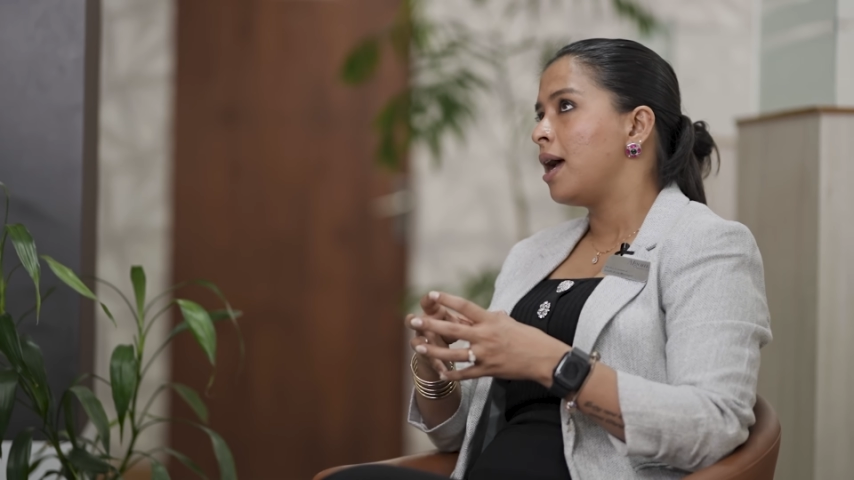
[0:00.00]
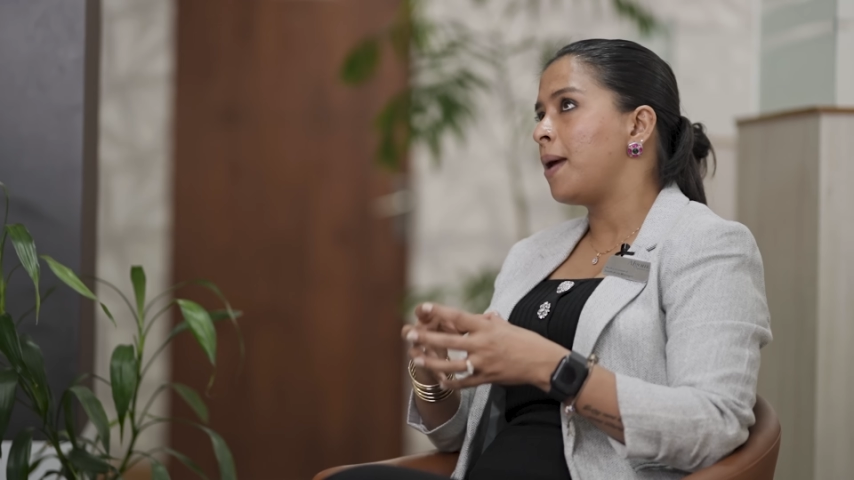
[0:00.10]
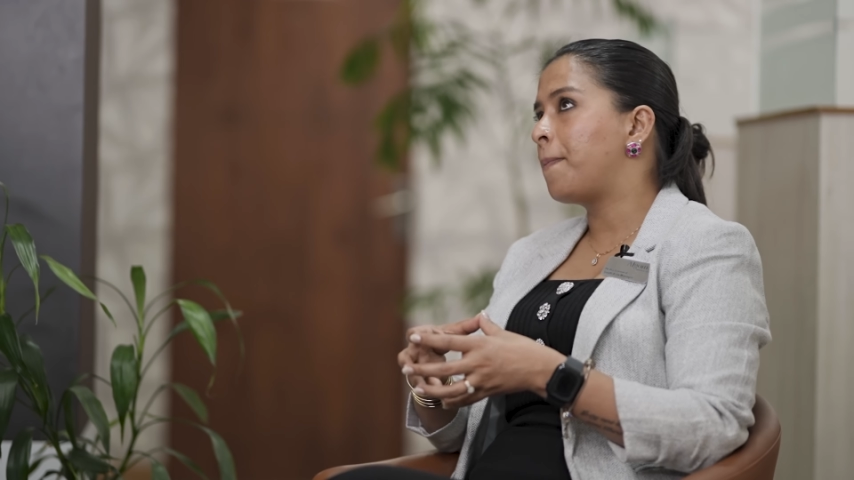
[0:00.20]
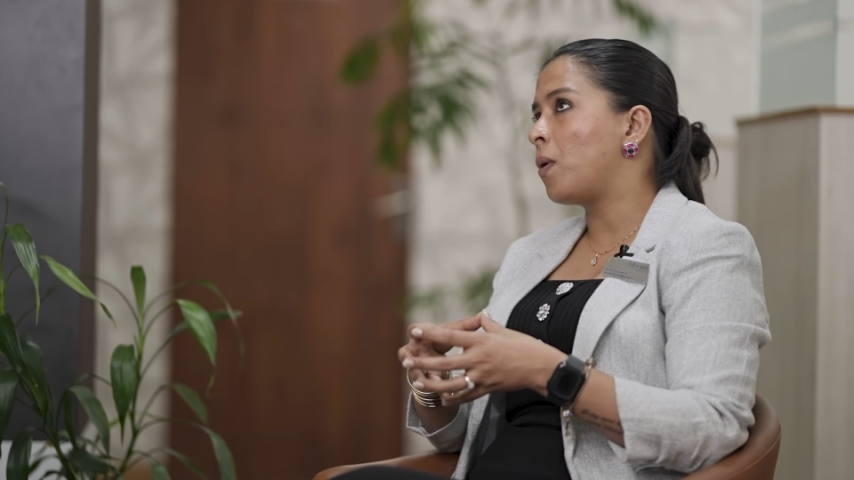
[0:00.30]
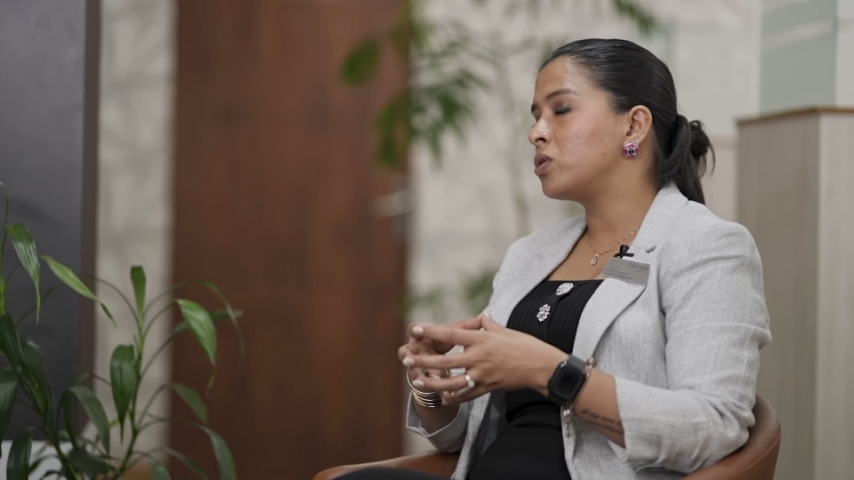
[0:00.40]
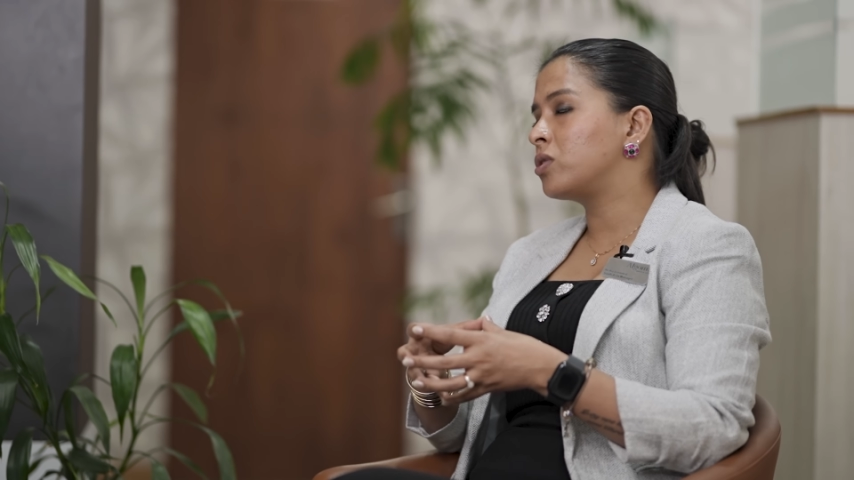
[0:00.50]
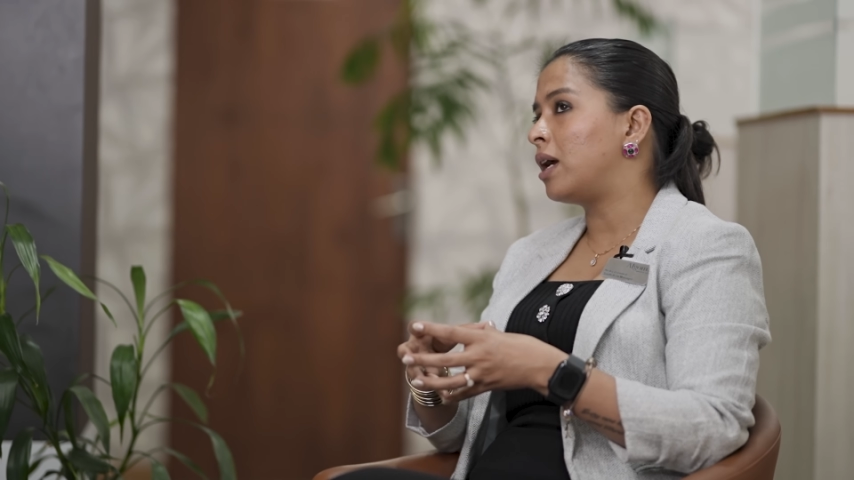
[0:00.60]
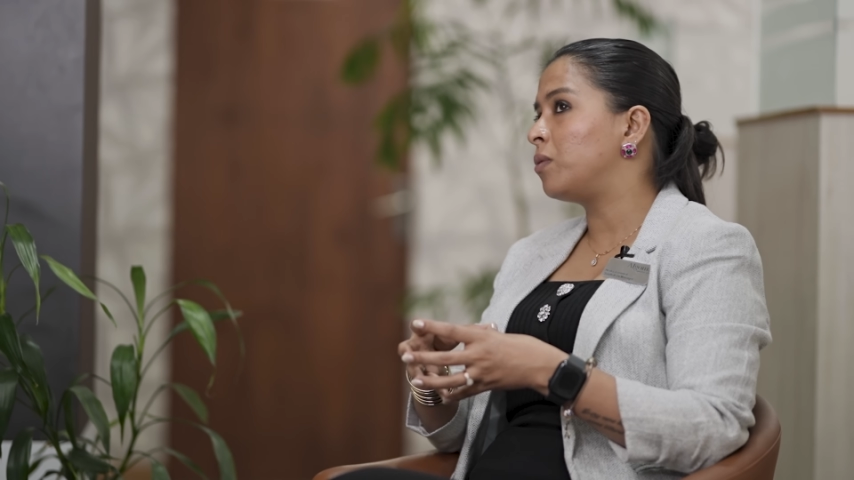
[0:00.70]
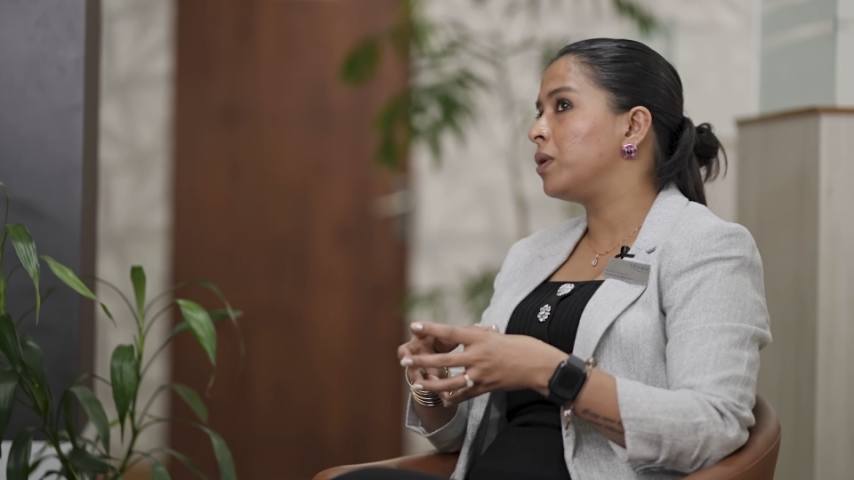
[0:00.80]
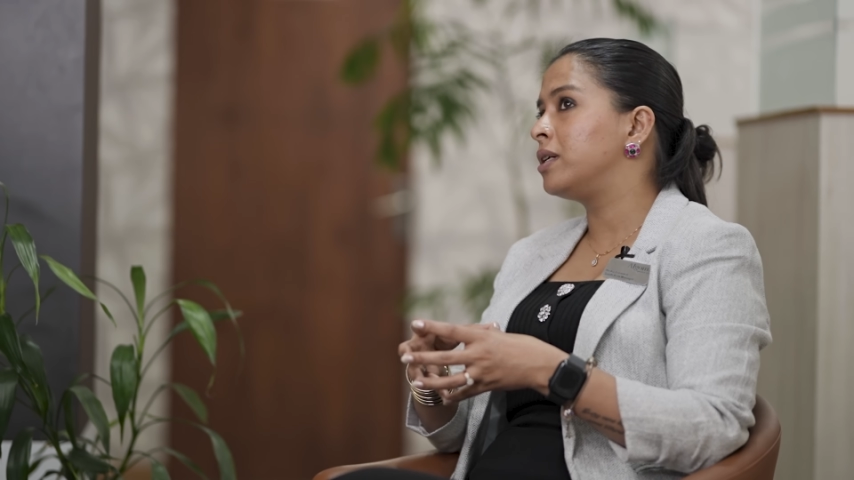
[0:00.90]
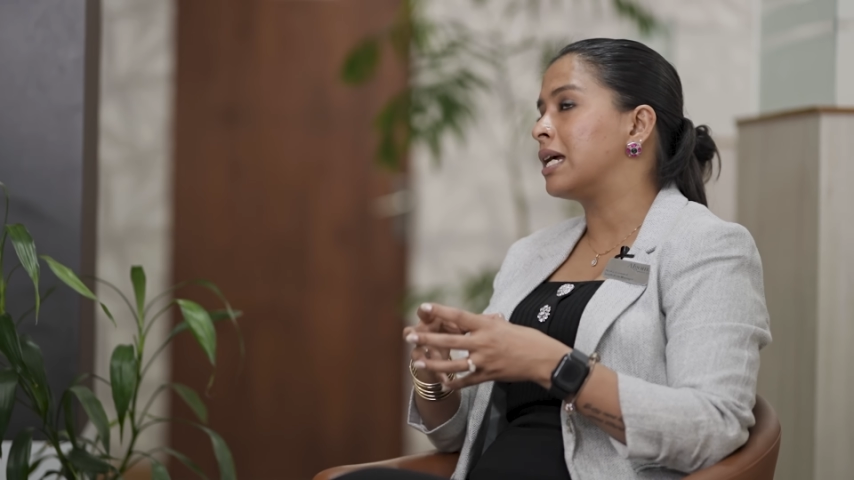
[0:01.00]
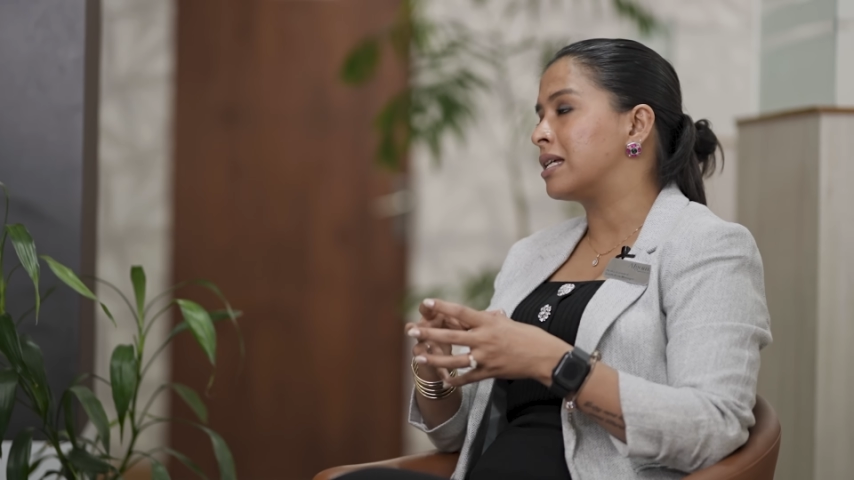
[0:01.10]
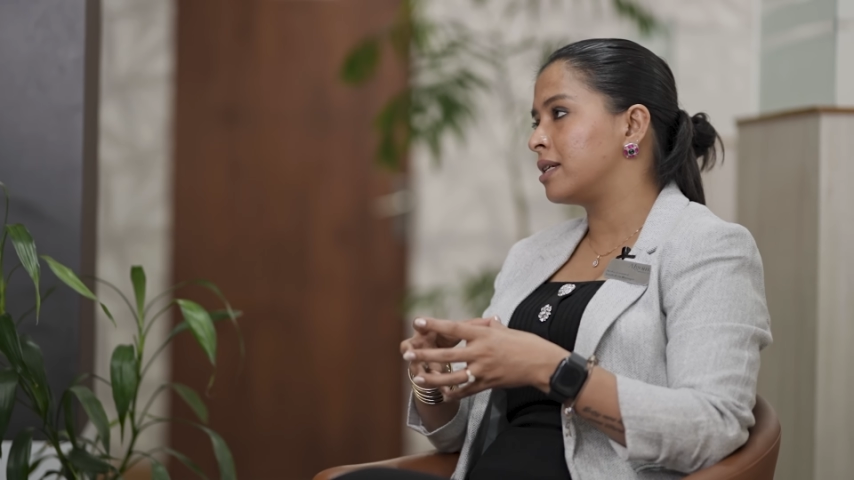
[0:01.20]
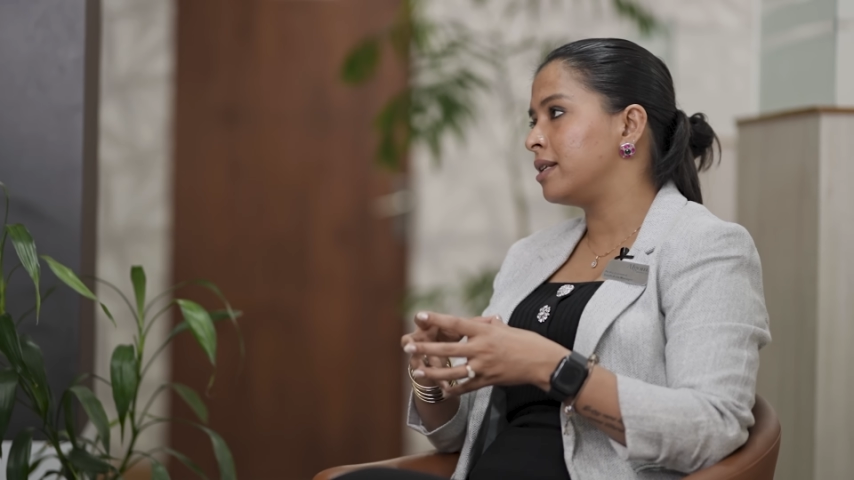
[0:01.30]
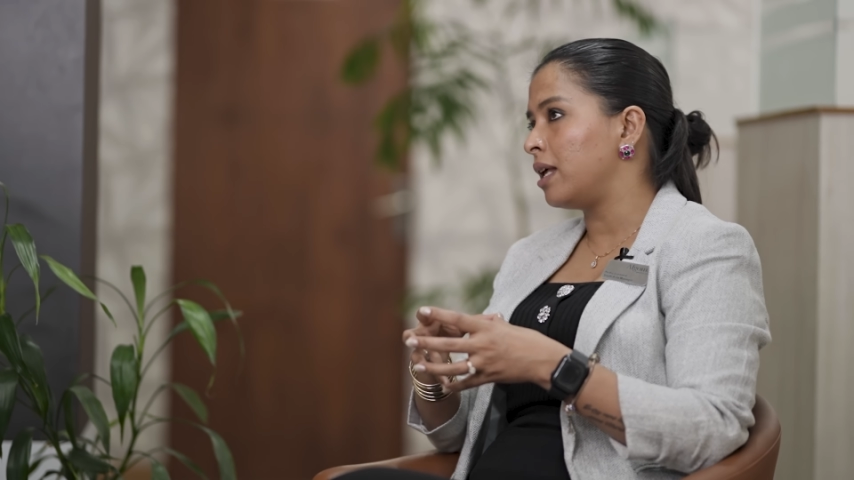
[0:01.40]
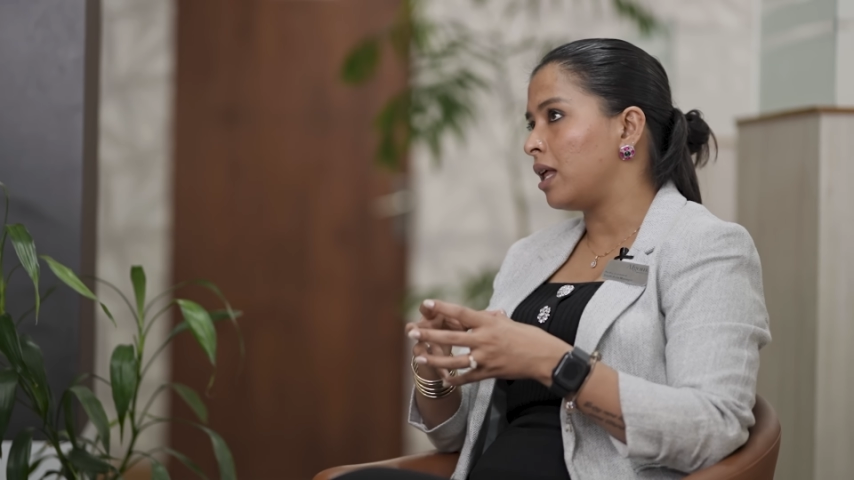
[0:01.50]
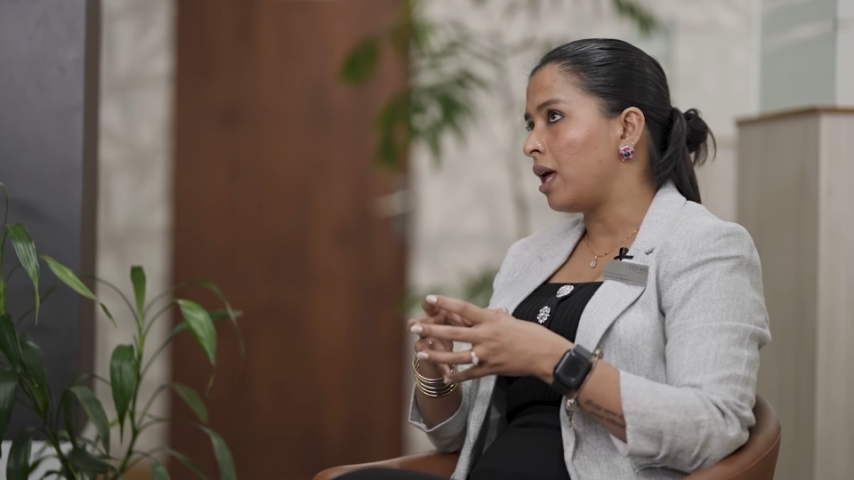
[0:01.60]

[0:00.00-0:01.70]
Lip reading: In postgrad, we doesn't